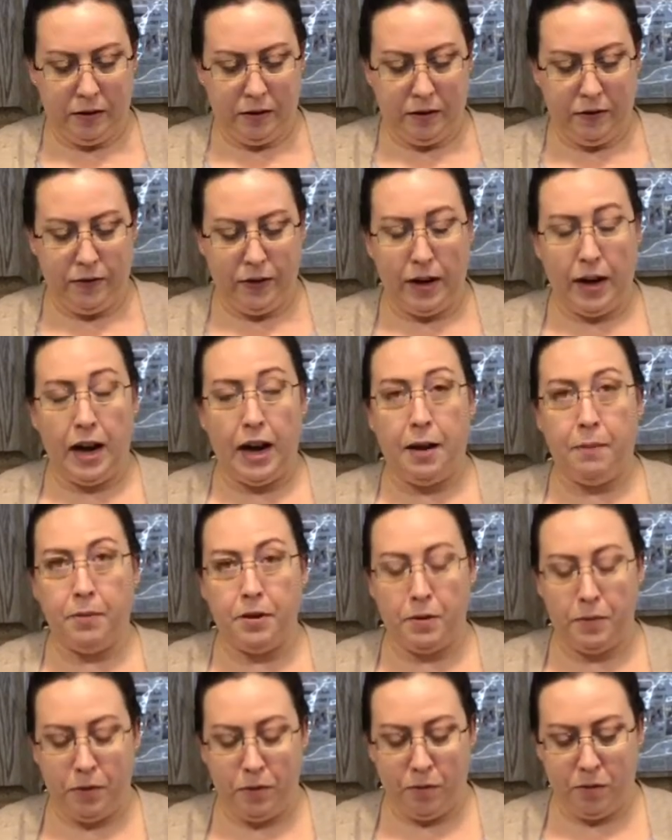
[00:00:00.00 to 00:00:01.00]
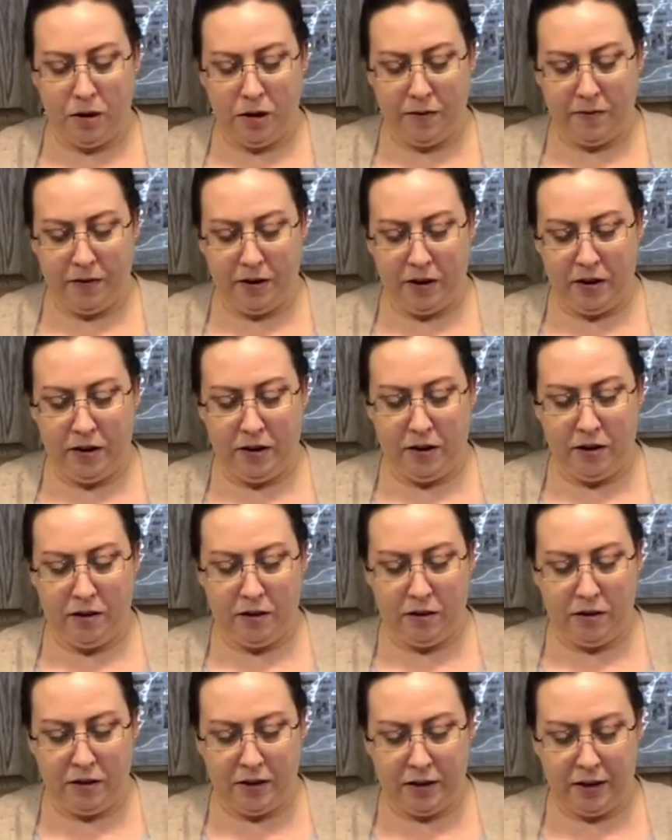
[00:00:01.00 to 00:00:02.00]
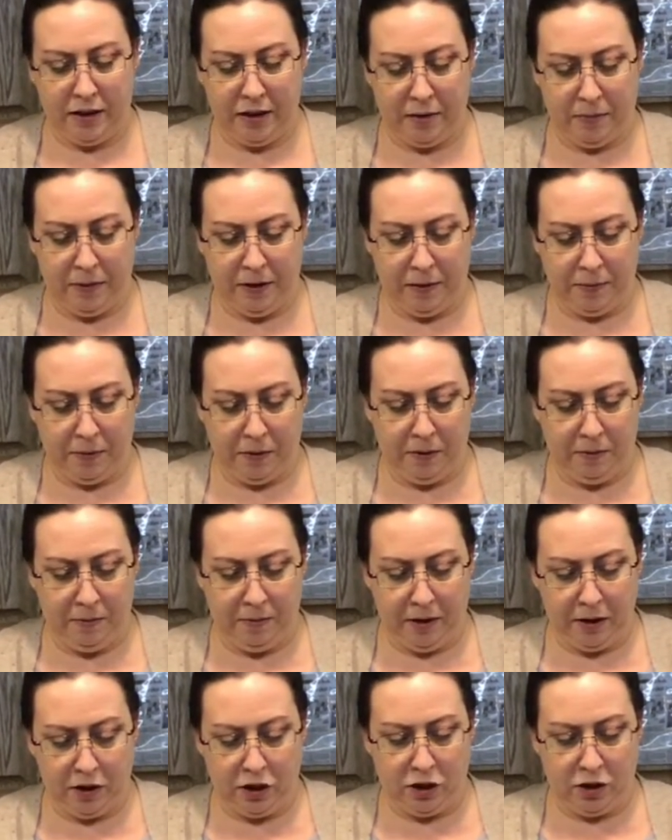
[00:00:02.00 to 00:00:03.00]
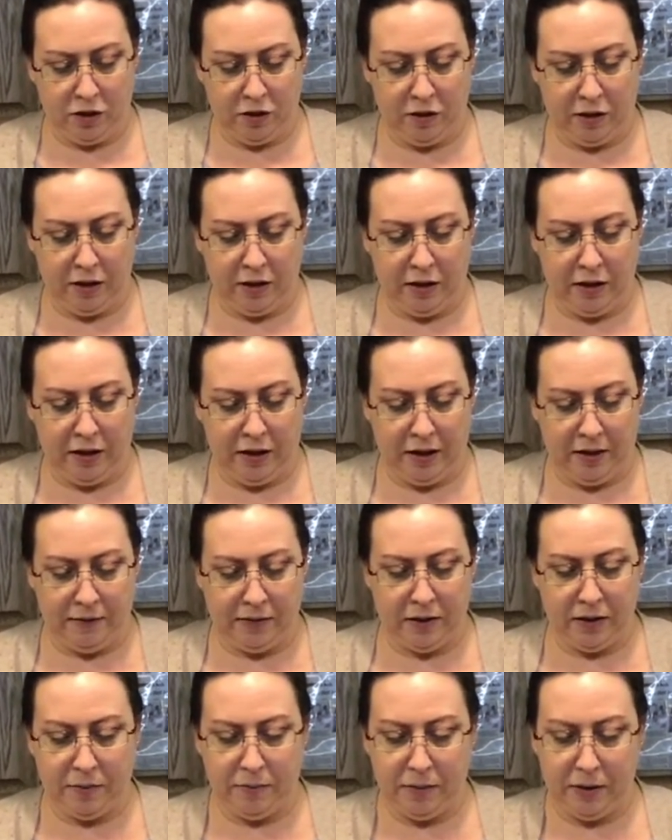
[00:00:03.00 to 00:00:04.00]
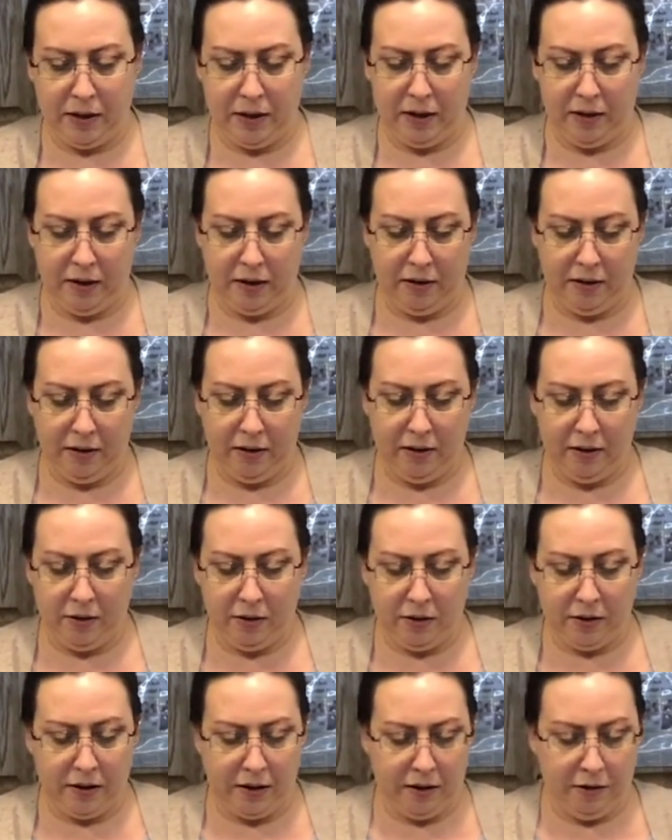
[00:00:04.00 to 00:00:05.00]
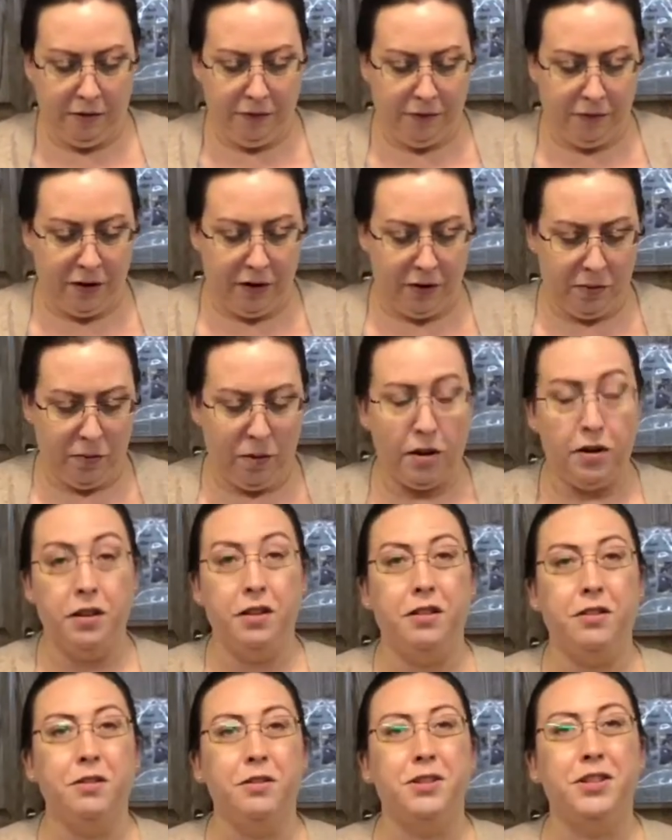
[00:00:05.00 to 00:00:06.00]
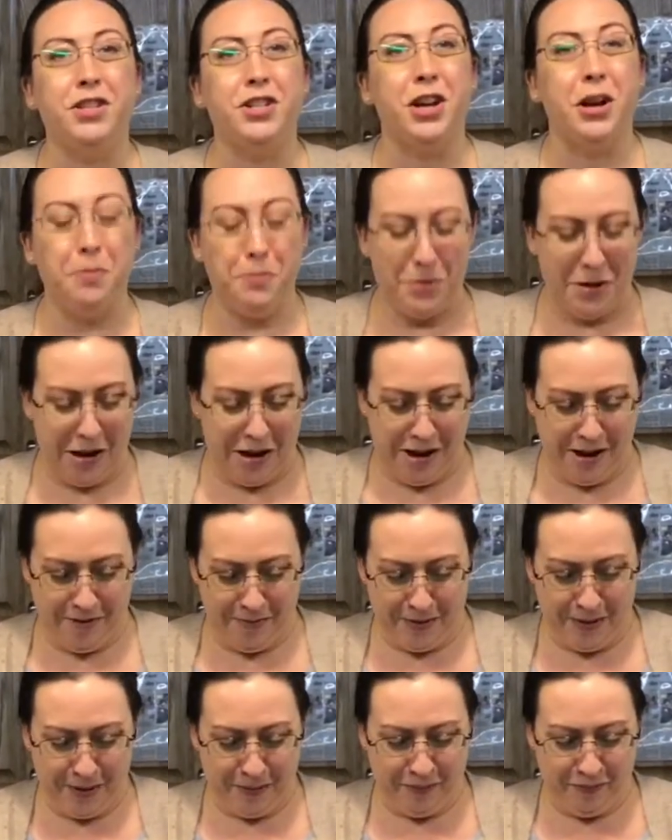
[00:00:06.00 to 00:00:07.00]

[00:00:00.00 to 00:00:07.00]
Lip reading: you happen to be one of our younger Slate people, make sure that you have somebody looking out for you while you use sharp knives.